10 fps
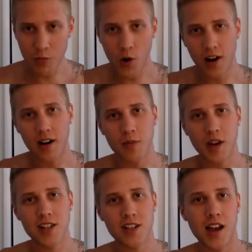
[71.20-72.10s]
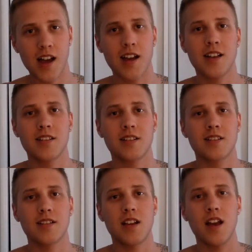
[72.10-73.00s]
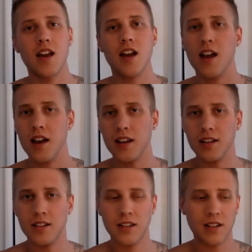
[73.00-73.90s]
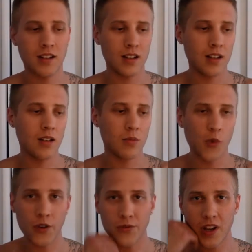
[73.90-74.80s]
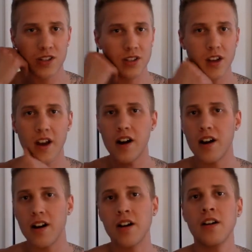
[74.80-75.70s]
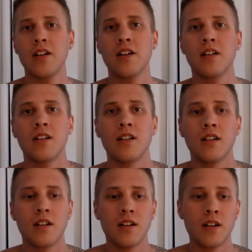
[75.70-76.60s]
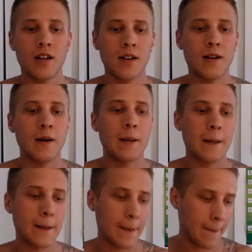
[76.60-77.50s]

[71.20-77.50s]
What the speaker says: more hair on my chest, and more facial hair. I